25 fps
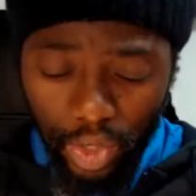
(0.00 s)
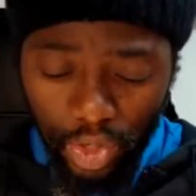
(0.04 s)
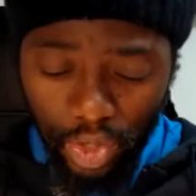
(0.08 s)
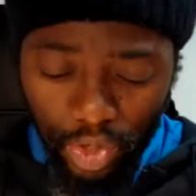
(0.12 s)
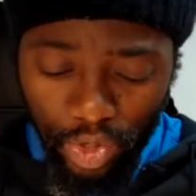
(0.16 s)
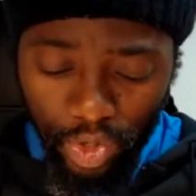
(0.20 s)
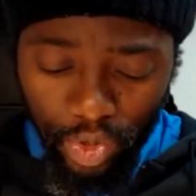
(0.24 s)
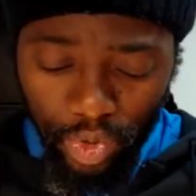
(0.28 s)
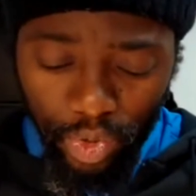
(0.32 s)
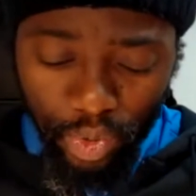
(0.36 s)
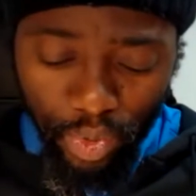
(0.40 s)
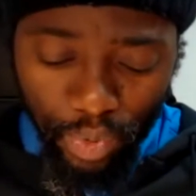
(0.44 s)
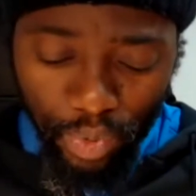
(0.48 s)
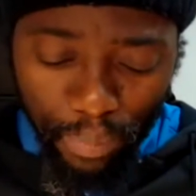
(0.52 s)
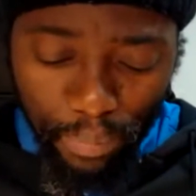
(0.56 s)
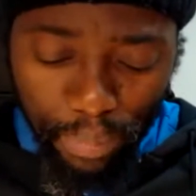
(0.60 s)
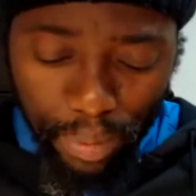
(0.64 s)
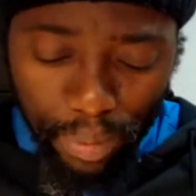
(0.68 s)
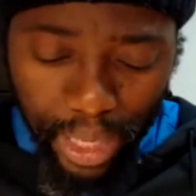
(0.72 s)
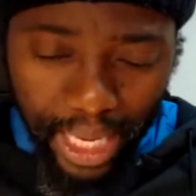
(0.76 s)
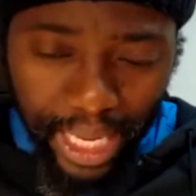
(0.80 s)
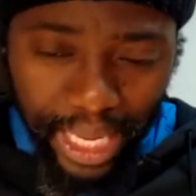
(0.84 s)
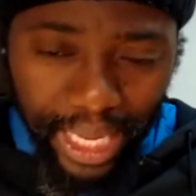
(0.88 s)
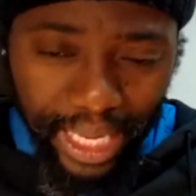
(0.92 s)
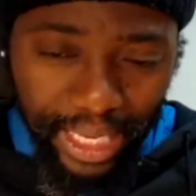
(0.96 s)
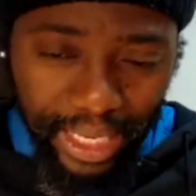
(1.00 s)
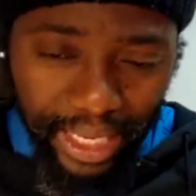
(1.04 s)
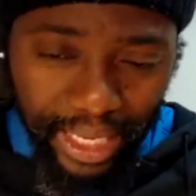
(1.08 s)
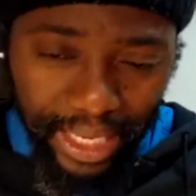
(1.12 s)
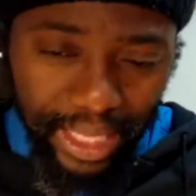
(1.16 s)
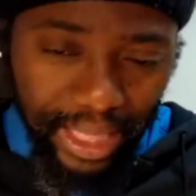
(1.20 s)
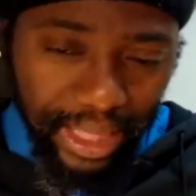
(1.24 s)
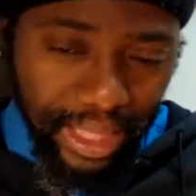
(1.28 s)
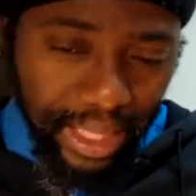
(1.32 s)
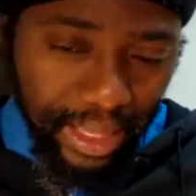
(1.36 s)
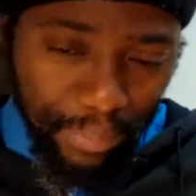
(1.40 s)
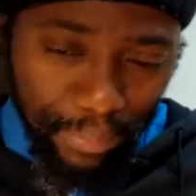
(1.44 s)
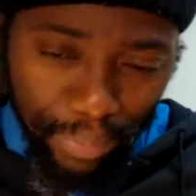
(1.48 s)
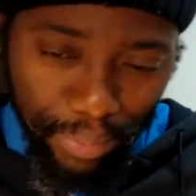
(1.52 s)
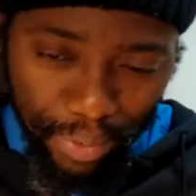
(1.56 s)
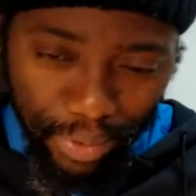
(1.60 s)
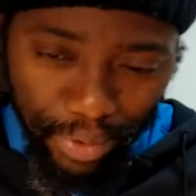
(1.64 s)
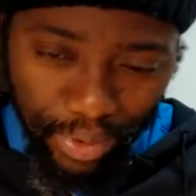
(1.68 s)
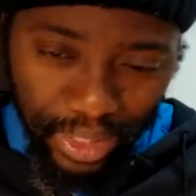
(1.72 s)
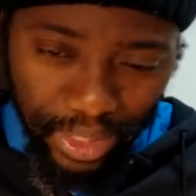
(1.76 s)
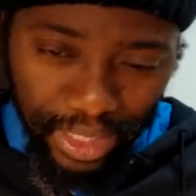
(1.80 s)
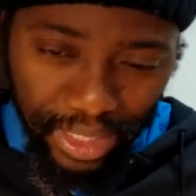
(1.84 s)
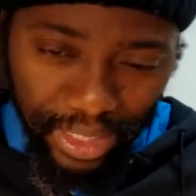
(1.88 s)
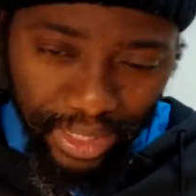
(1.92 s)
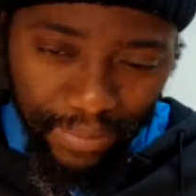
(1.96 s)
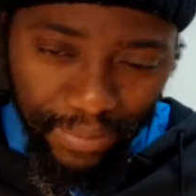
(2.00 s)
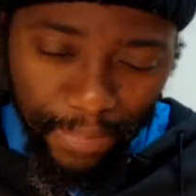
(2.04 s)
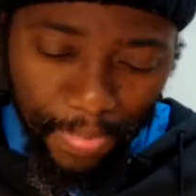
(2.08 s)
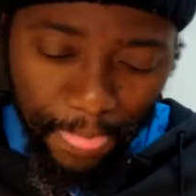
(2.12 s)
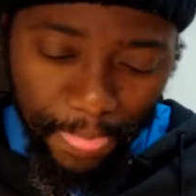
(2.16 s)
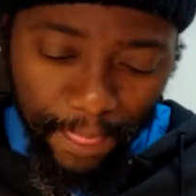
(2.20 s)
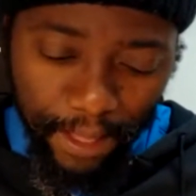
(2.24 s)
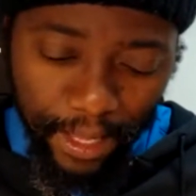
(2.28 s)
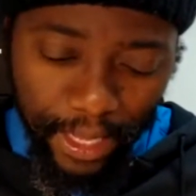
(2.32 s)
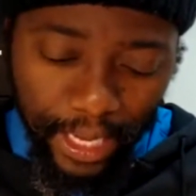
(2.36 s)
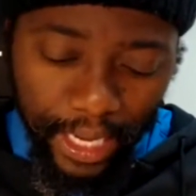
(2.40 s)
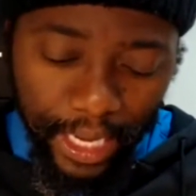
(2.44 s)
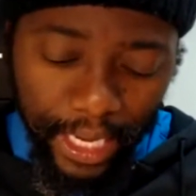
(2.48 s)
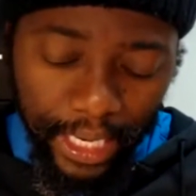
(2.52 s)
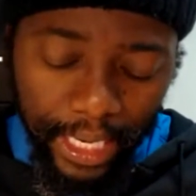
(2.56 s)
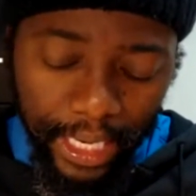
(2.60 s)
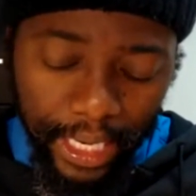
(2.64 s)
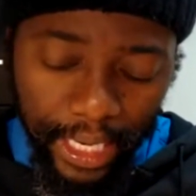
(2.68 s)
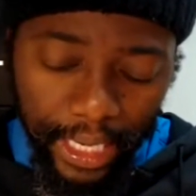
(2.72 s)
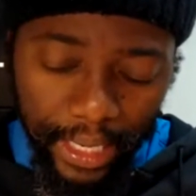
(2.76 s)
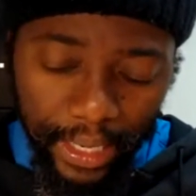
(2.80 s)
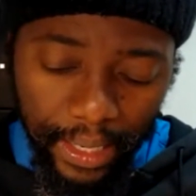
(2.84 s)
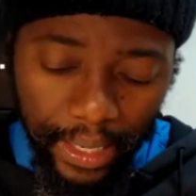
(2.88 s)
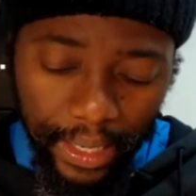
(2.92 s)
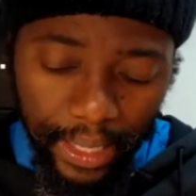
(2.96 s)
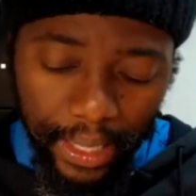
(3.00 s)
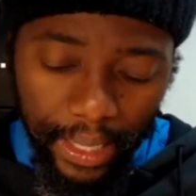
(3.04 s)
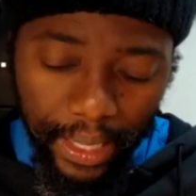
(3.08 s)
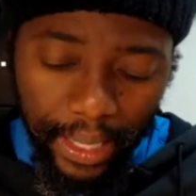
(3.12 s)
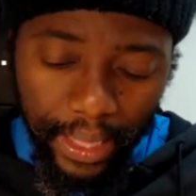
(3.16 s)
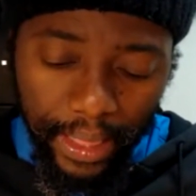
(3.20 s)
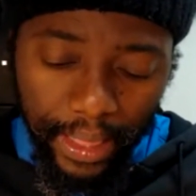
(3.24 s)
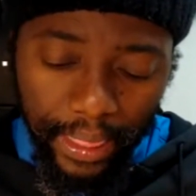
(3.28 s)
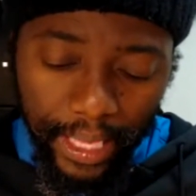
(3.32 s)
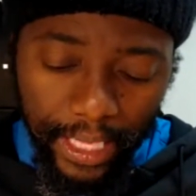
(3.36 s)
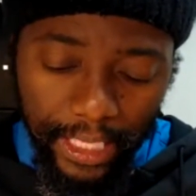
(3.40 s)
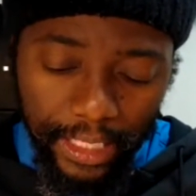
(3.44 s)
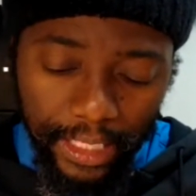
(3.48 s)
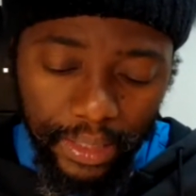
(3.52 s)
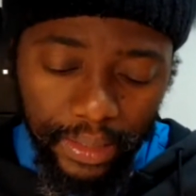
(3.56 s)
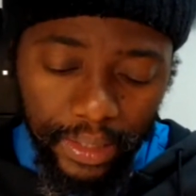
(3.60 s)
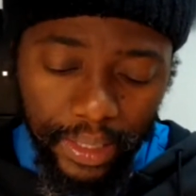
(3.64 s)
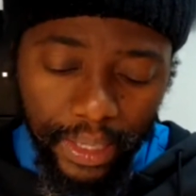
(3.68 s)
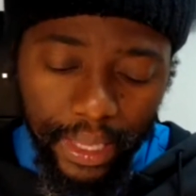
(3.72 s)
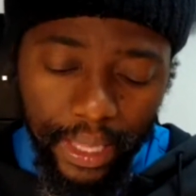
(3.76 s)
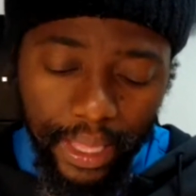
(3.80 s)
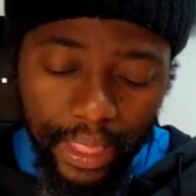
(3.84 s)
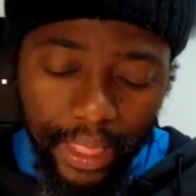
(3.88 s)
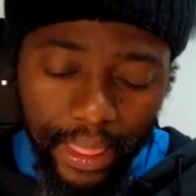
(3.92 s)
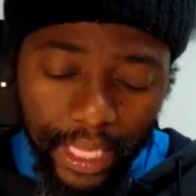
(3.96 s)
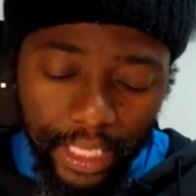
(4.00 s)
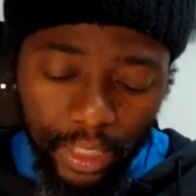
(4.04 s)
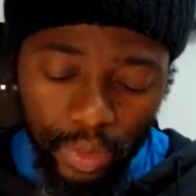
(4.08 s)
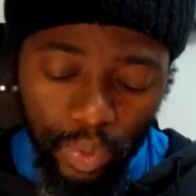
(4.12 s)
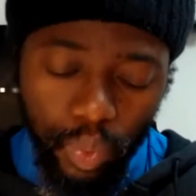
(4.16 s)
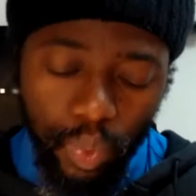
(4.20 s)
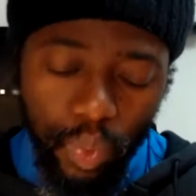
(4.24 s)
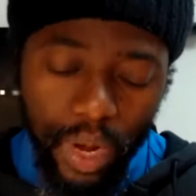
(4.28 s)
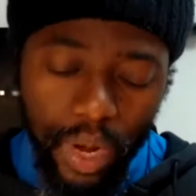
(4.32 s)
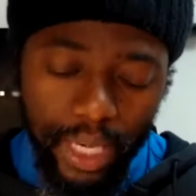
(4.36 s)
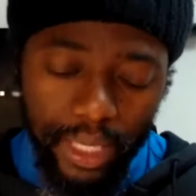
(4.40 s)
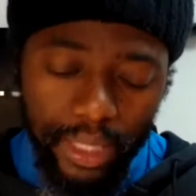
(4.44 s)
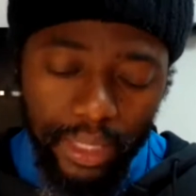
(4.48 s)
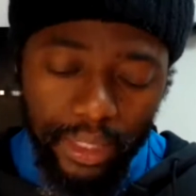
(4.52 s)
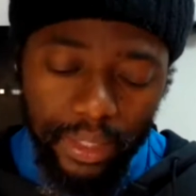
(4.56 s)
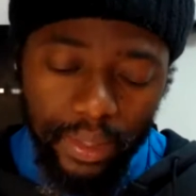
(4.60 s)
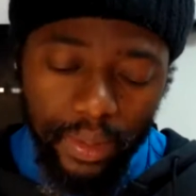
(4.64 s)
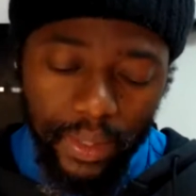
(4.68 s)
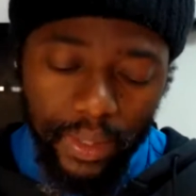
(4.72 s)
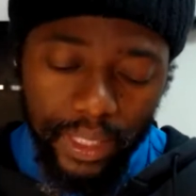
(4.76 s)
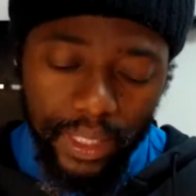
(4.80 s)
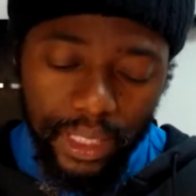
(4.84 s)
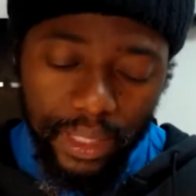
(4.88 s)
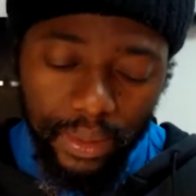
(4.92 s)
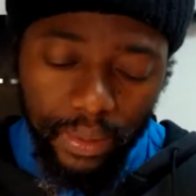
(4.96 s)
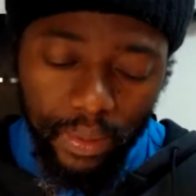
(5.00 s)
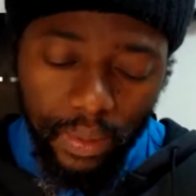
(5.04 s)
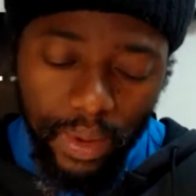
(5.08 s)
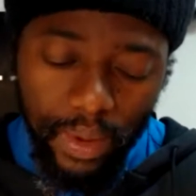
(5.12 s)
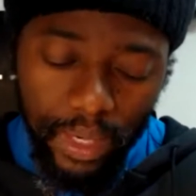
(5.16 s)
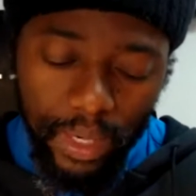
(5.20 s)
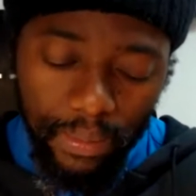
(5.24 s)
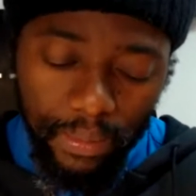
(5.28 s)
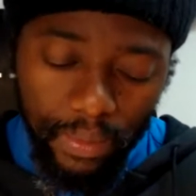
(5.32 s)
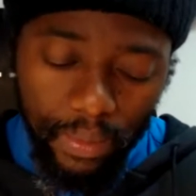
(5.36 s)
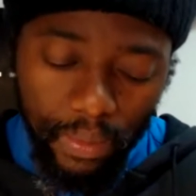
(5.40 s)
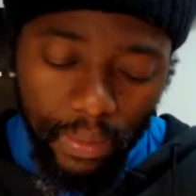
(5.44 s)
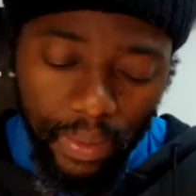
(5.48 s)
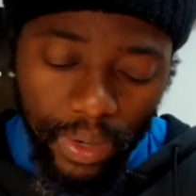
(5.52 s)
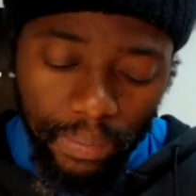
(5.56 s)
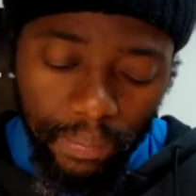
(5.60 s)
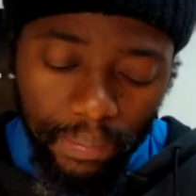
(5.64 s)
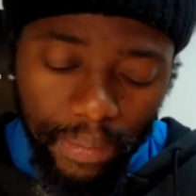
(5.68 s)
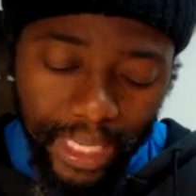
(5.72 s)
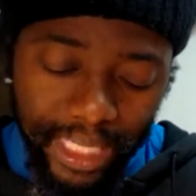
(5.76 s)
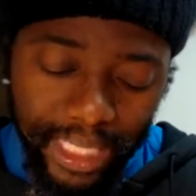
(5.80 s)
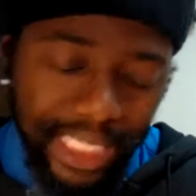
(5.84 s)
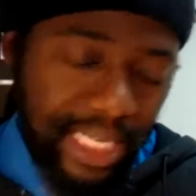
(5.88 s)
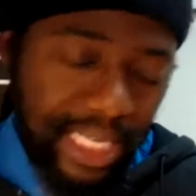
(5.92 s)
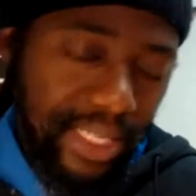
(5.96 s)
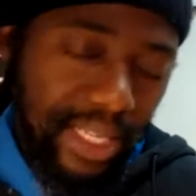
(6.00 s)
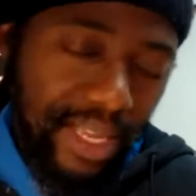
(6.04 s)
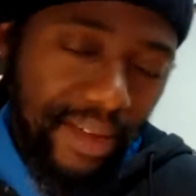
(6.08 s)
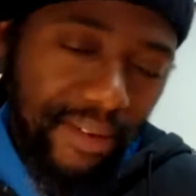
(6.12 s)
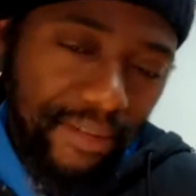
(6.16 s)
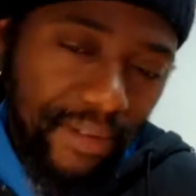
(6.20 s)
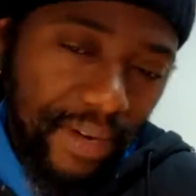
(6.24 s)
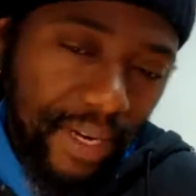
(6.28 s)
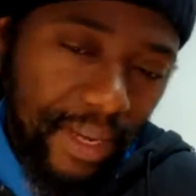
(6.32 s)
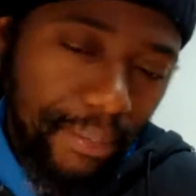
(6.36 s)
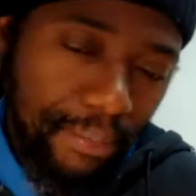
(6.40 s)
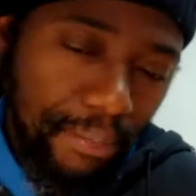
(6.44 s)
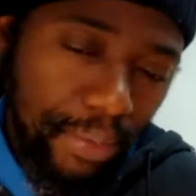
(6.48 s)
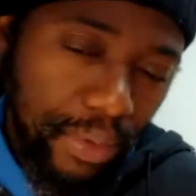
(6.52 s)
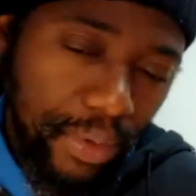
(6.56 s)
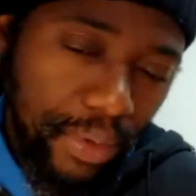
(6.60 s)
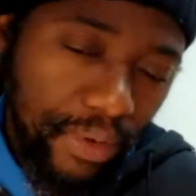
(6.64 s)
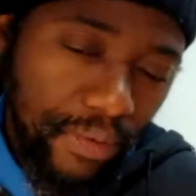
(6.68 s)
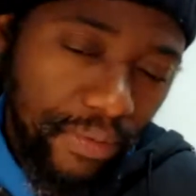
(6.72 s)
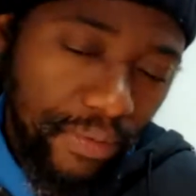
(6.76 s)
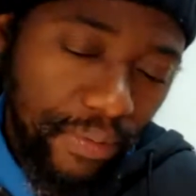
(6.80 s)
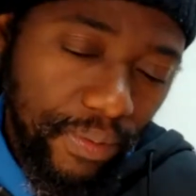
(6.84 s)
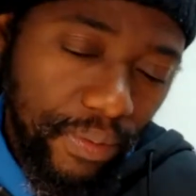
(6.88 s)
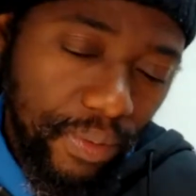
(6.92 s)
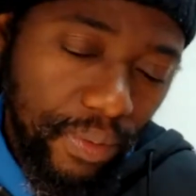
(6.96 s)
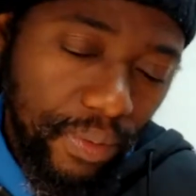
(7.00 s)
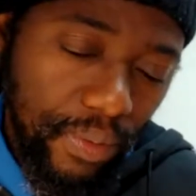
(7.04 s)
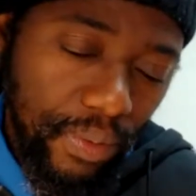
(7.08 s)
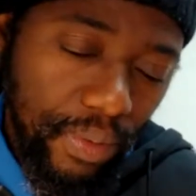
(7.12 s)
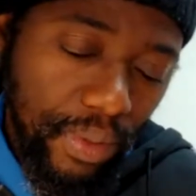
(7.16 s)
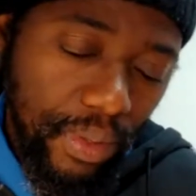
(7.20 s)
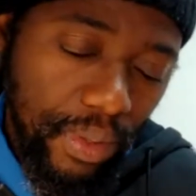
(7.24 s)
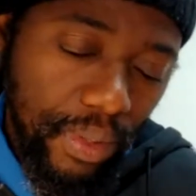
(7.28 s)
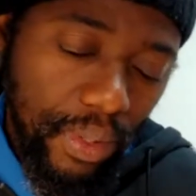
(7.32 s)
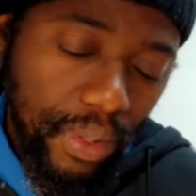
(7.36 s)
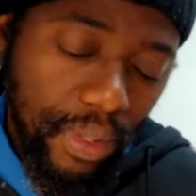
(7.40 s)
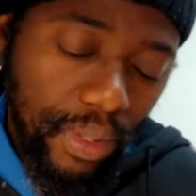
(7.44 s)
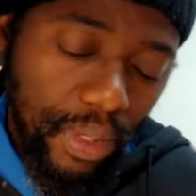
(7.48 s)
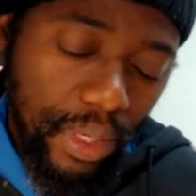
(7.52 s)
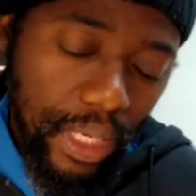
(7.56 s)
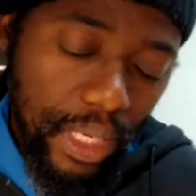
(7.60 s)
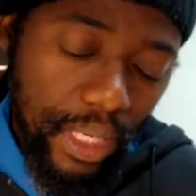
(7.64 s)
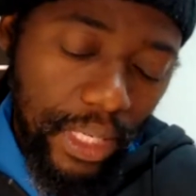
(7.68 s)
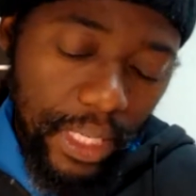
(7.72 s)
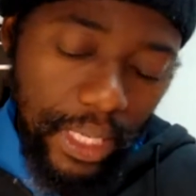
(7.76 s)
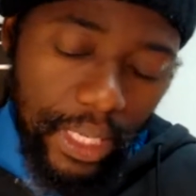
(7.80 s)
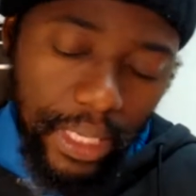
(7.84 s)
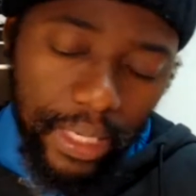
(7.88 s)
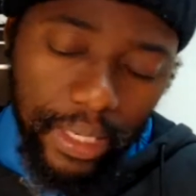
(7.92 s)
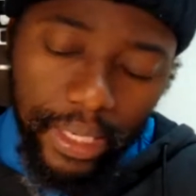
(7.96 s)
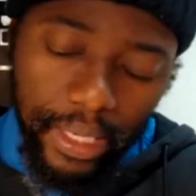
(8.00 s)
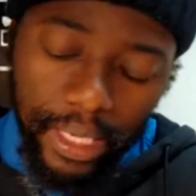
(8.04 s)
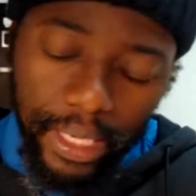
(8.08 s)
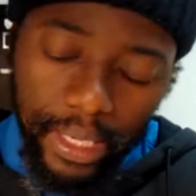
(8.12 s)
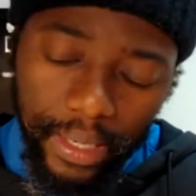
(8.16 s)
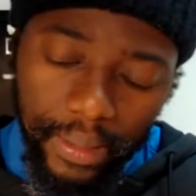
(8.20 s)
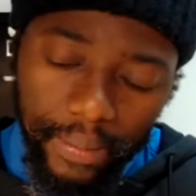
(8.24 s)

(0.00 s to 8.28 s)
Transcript: you blend in that pot, and that's that's what what makes South Africa beautiful. And then